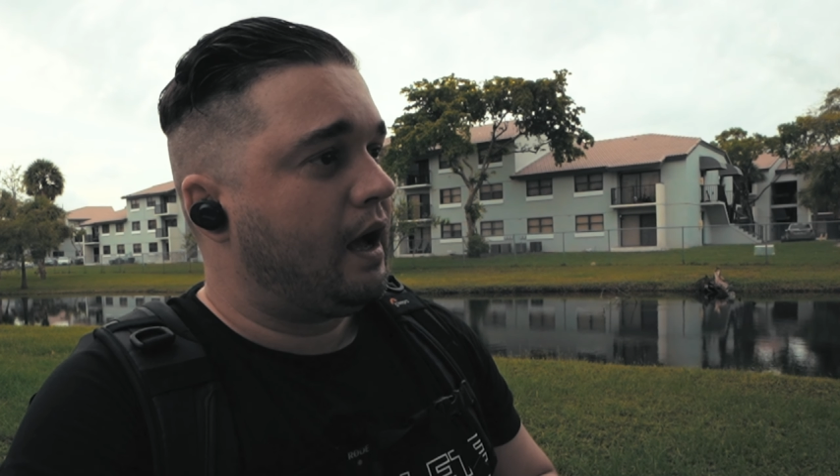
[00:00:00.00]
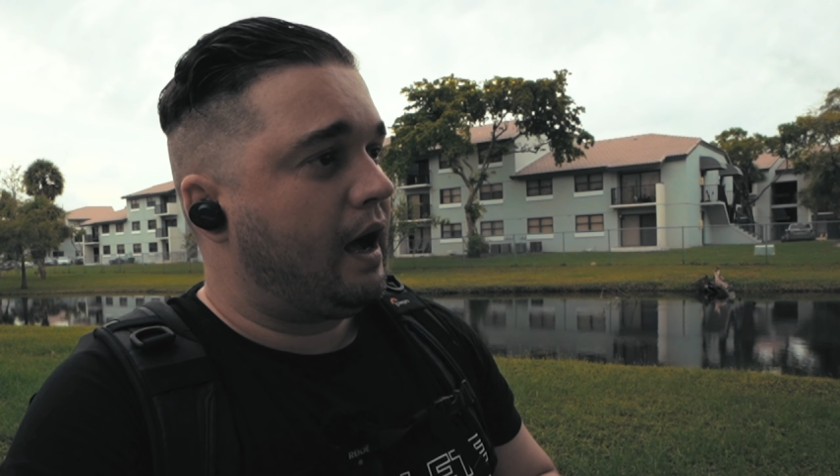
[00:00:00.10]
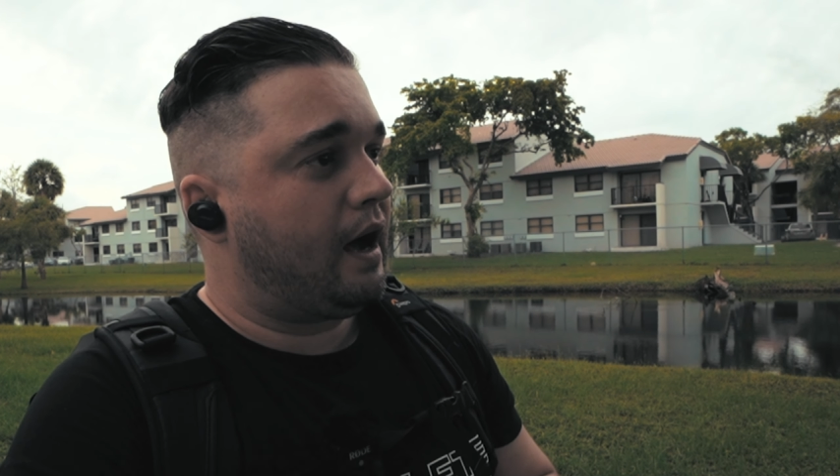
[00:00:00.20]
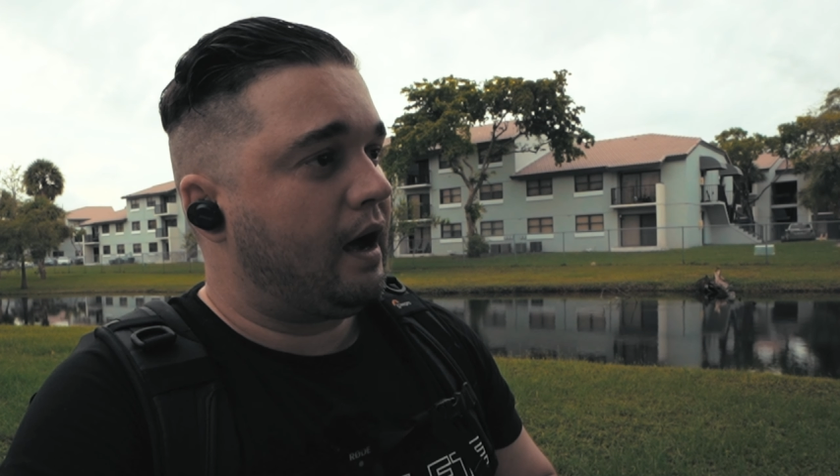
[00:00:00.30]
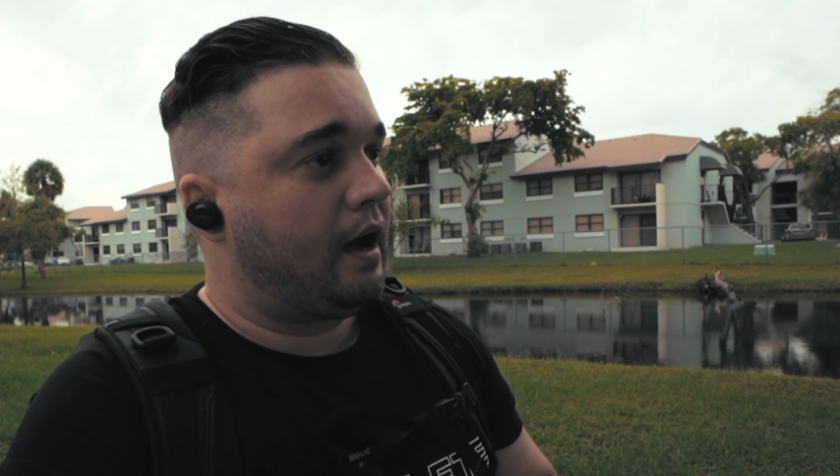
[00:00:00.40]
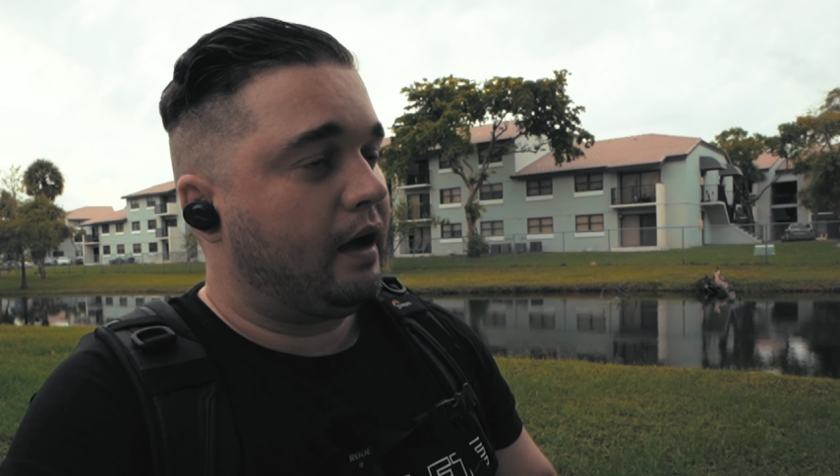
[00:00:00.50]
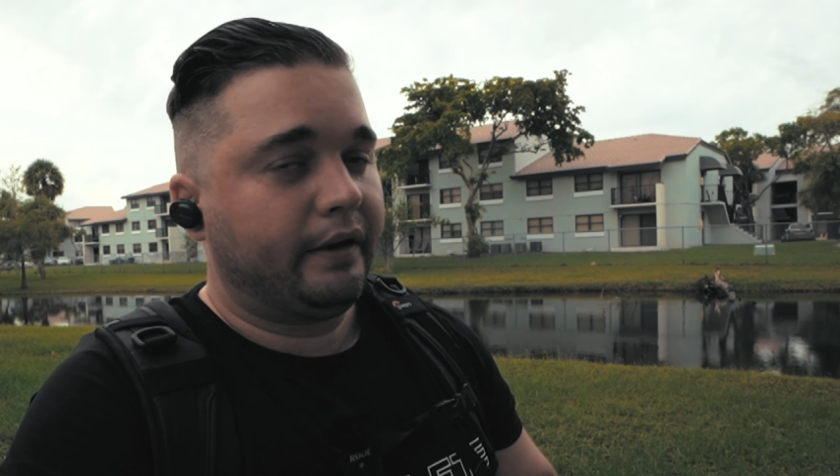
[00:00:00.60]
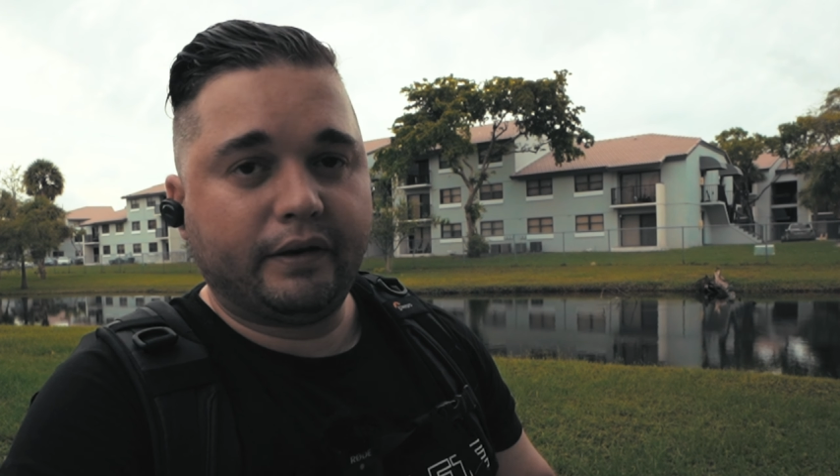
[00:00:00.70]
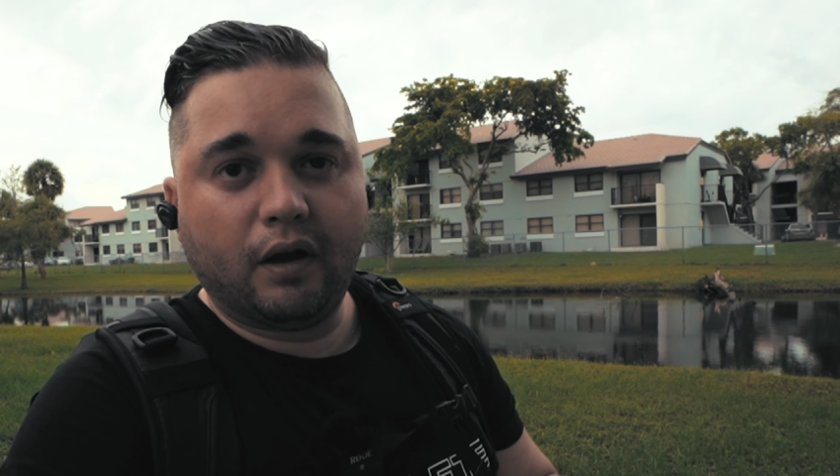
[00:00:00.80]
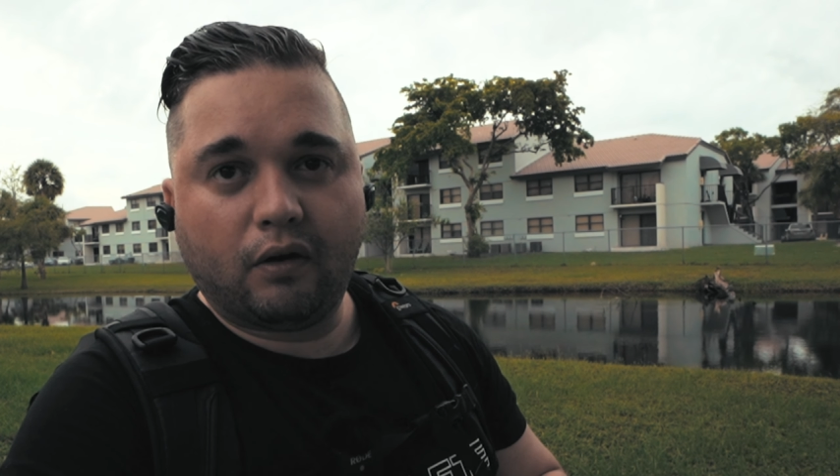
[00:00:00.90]
Uh,
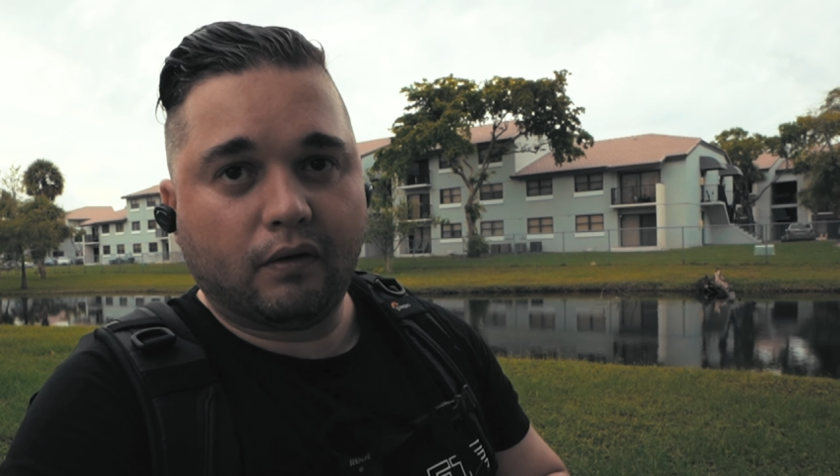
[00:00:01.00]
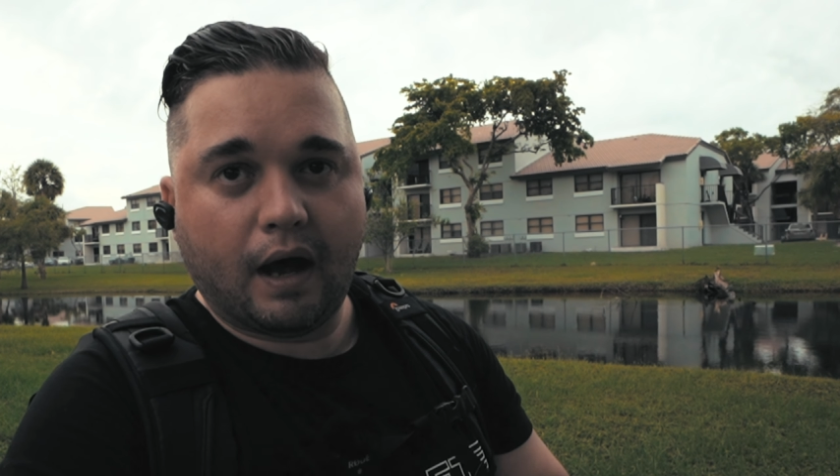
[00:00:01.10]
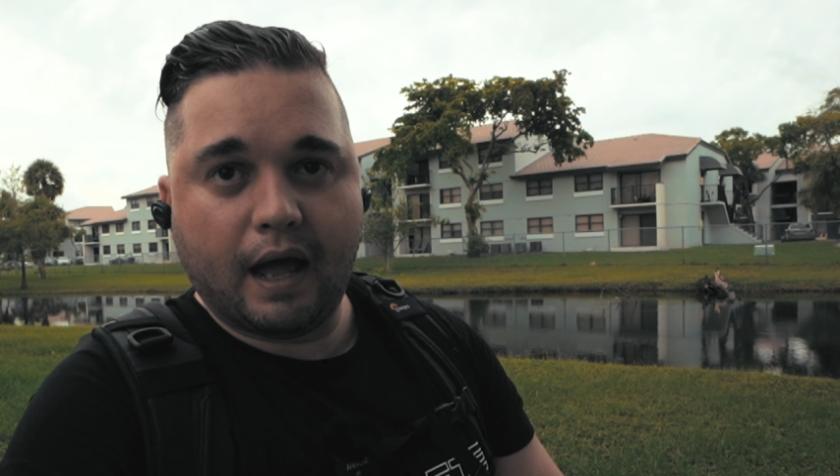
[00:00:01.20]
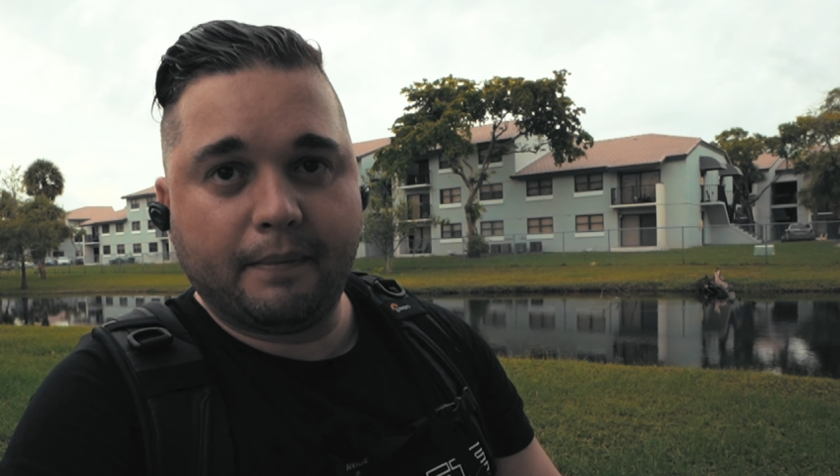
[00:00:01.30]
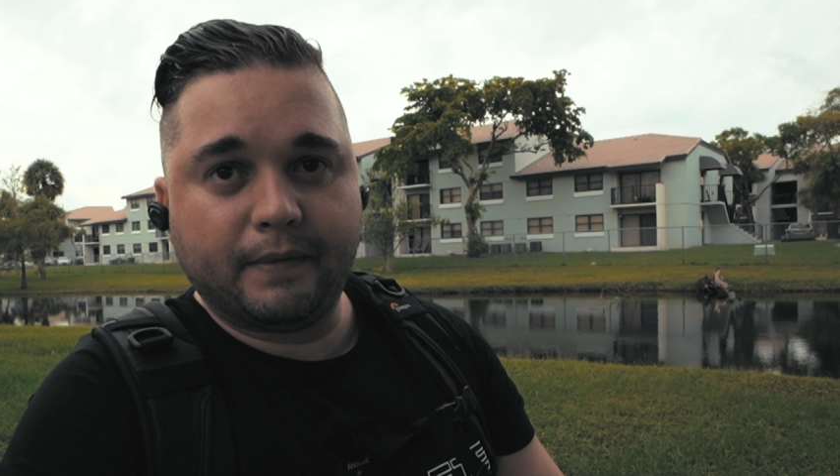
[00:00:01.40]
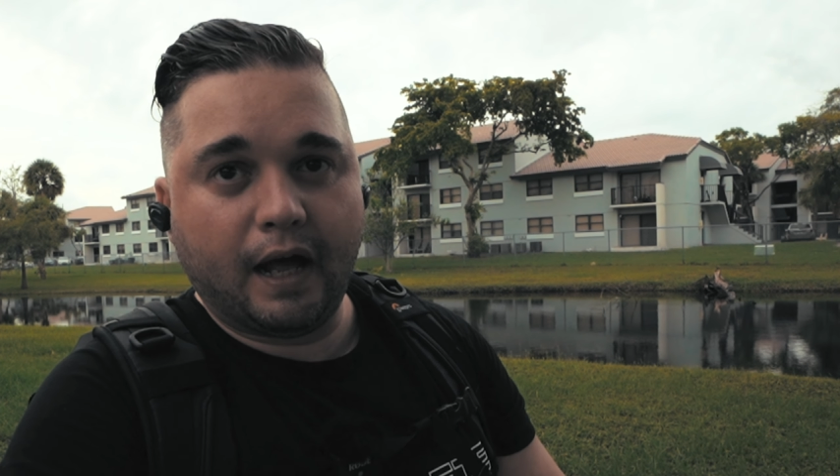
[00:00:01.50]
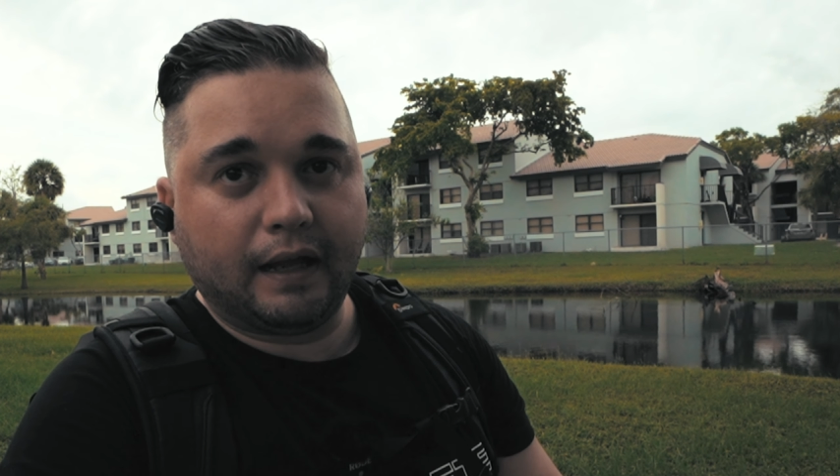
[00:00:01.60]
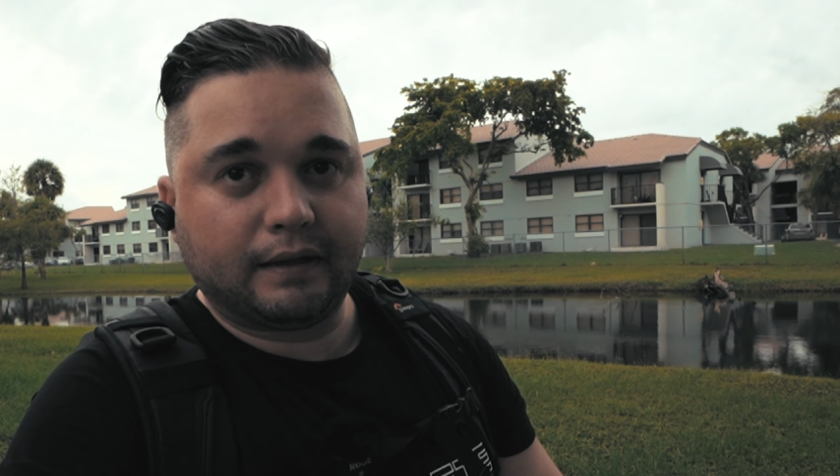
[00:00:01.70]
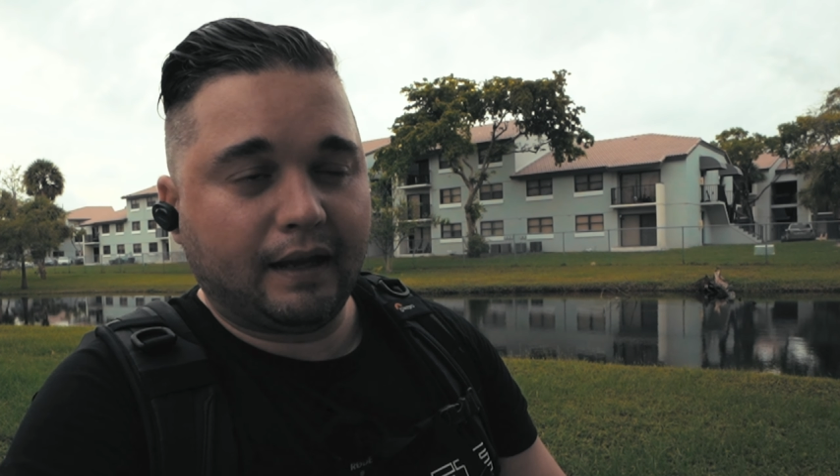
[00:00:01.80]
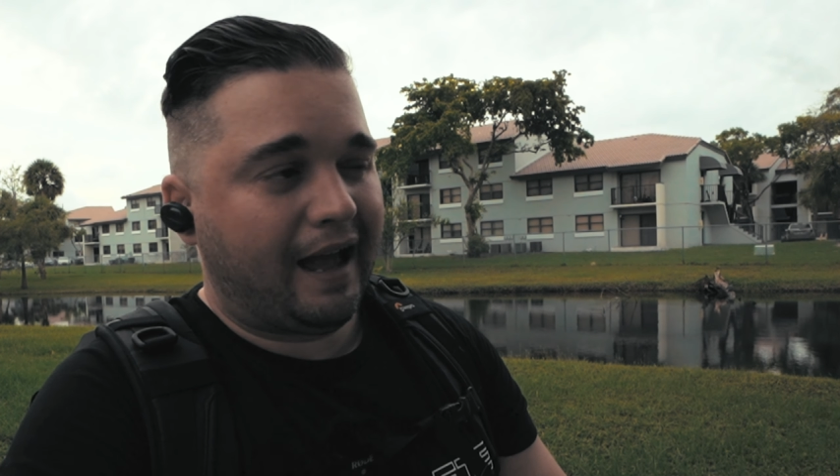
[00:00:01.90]
no, I am not.